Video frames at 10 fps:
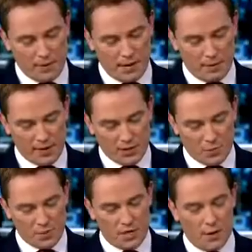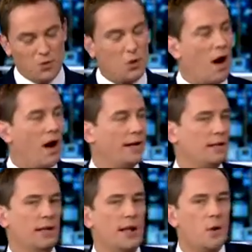WWE superstar was your
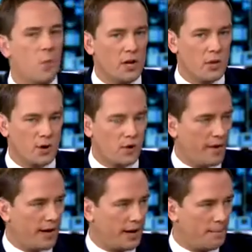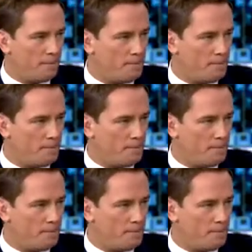idol when you were growing up?